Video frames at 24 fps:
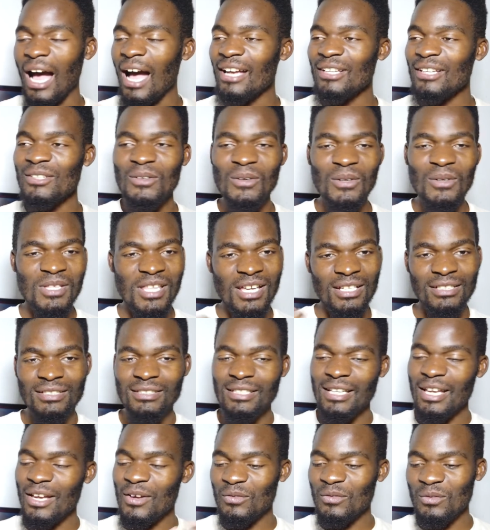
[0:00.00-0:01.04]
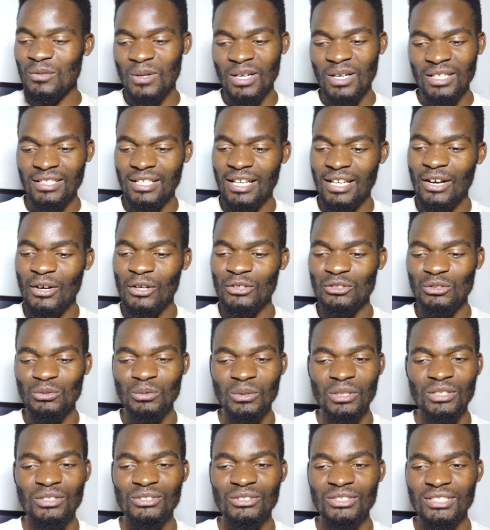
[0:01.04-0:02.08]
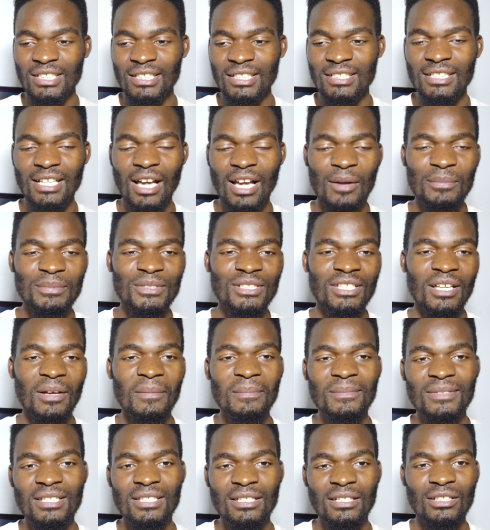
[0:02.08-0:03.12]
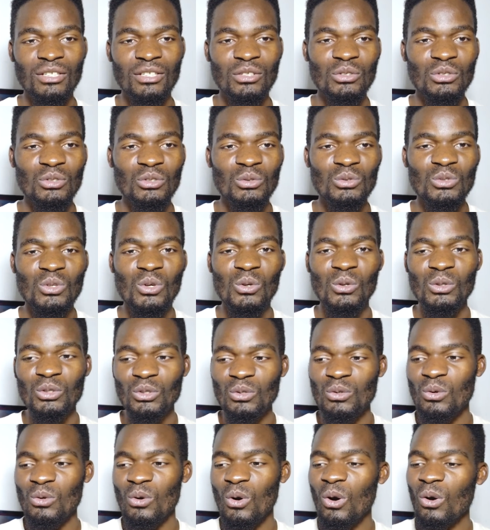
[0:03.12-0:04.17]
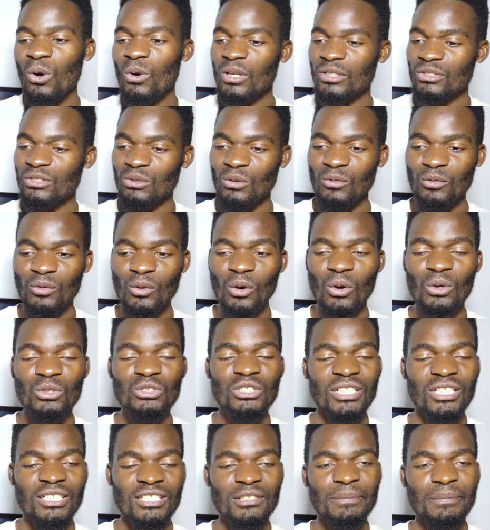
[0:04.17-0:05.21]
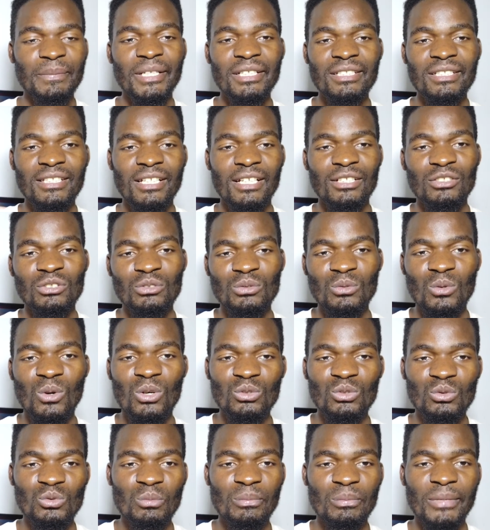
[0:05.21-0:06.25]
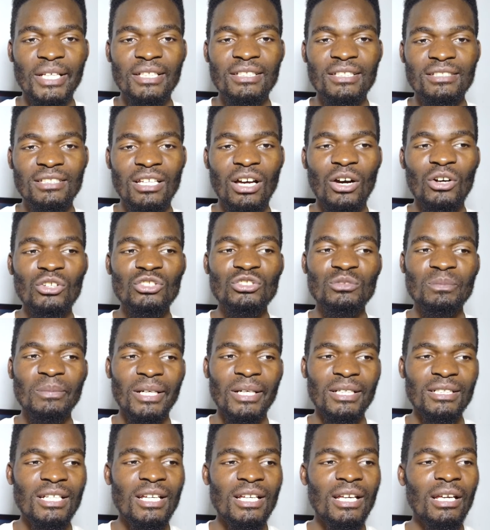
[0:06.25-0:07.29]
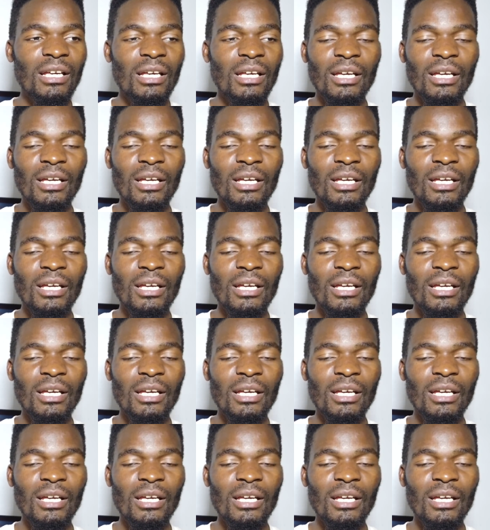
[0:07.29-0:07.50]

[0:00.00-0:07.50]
I know that everyone else, when you're starting up something, you always of course expect that you want to make sales, but